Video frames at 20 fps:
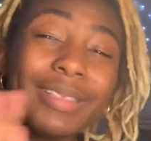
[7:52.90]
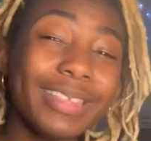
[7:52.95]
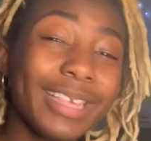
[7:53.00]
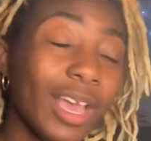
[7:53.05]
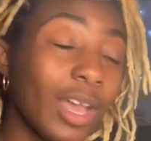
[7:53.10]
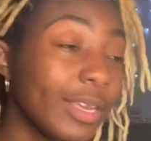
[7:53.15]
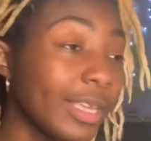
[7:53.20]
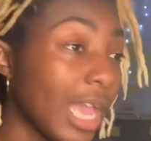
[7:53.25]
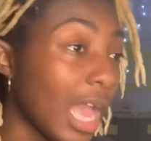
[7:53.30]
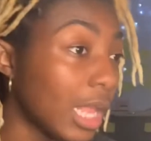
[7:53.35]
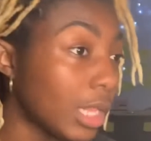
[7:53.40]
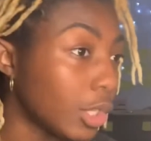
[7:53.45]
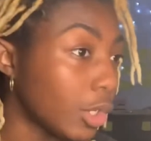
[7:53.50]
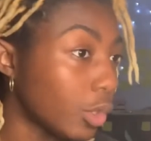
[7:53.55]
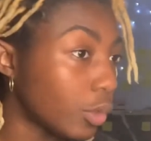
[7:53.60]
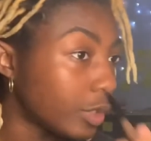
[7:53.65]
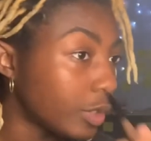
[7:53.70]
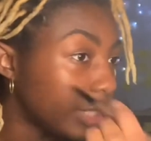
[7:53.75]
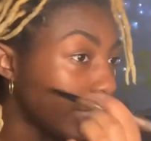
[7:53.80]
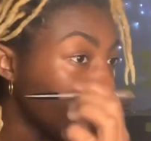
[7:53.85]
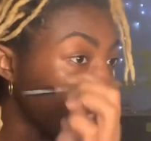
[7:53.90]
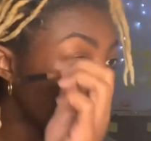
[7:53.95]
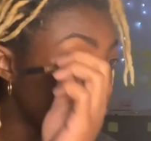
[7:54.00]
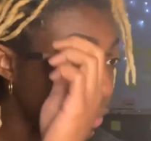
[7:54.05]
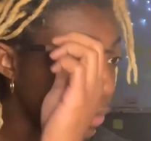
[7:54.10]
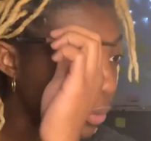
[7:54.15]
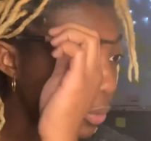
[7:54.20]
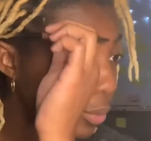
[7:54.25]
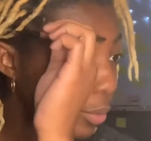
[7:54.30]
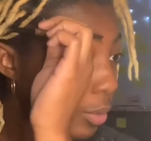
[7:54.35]
y'all a little tea too,
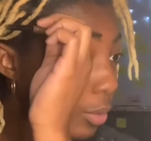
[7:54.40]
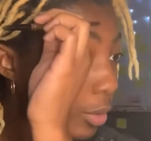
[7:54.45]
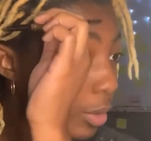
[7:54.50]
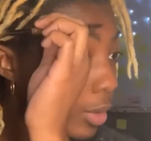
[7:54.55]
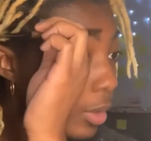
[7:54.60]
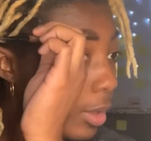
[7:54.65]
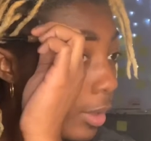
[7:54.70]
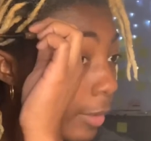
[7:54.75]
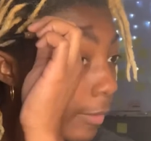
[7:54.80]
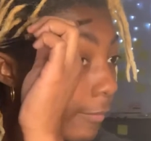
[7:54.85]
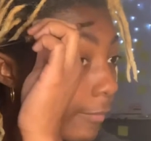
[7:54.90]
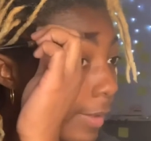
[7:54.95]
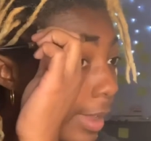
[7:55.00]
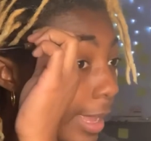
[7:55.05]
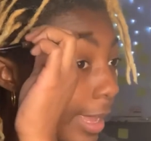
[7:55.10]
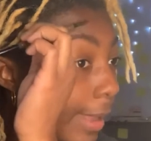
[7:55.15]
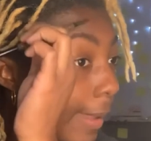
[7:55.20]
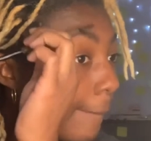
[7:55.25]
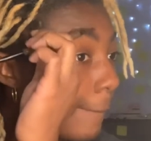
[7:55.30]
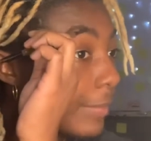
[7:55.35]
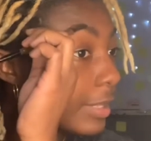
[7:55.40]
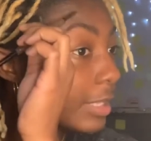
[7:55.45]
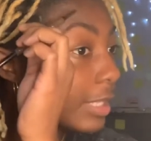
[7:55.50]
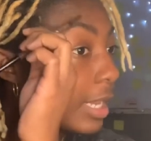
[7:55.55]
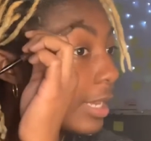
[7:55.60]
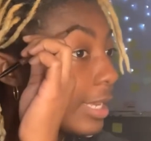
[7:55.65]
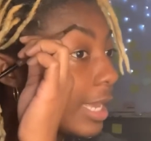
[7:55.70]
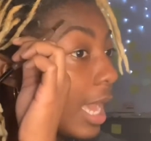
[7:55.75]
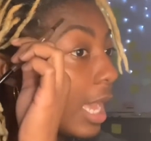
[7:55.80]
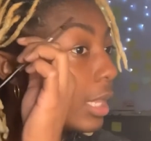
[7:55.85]
right? I'm gonna tell
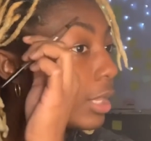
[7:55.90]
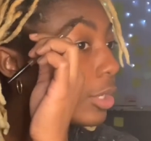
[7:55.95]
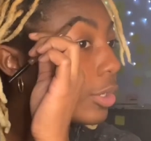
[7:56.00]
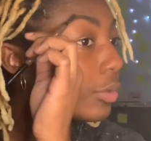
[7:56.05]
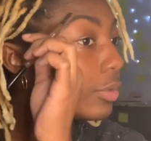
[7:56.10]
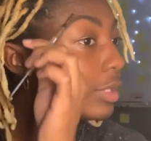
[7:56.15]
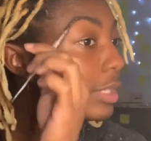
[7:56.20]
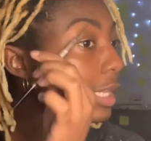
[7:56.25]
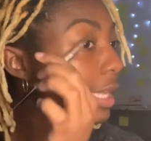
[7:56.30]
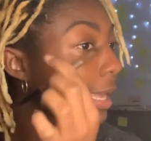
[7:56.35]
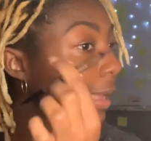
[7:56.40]
y'all a little tea.